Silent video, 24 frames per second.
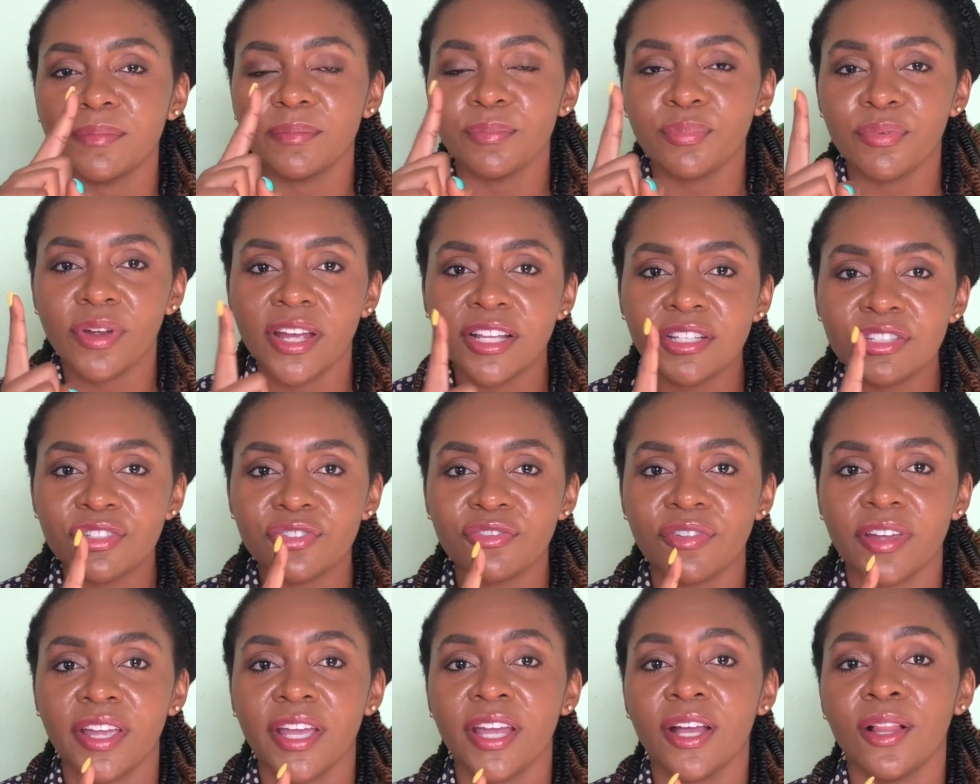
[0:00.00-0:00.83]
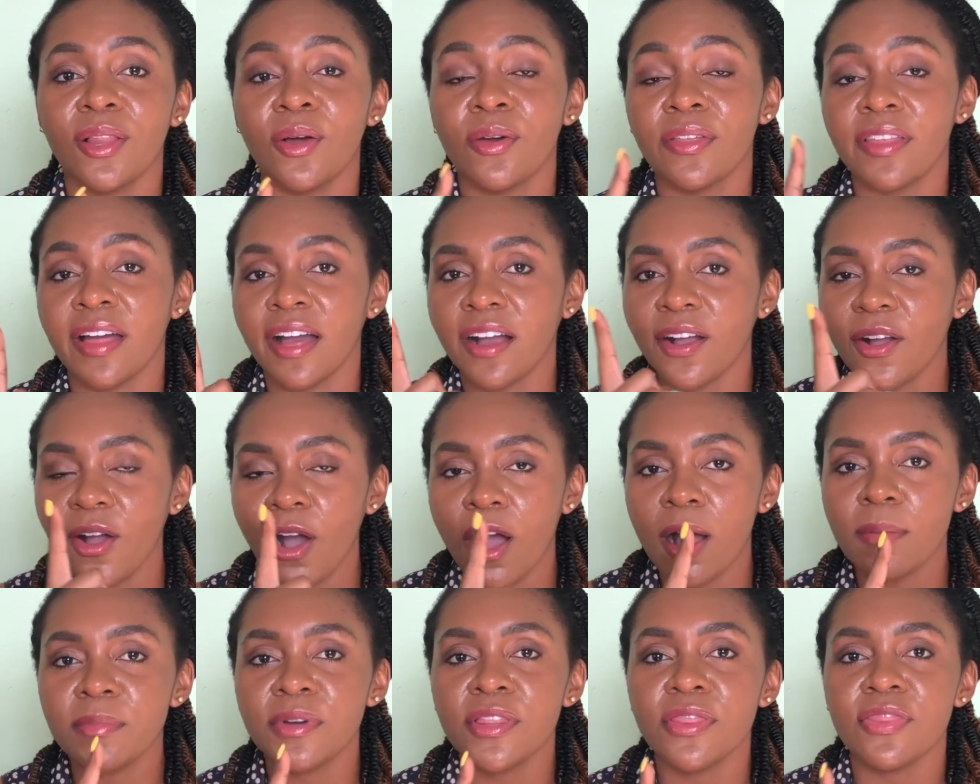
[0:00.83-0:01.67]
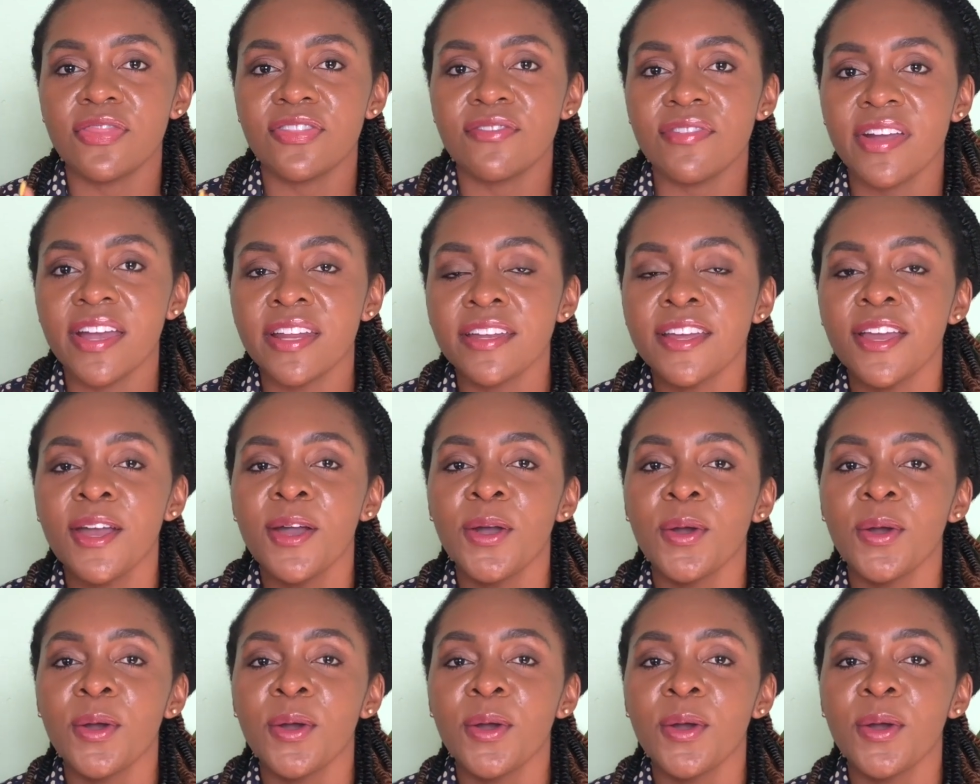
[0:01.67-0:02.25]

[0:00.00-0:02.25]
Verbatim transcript: bread trail or that common thread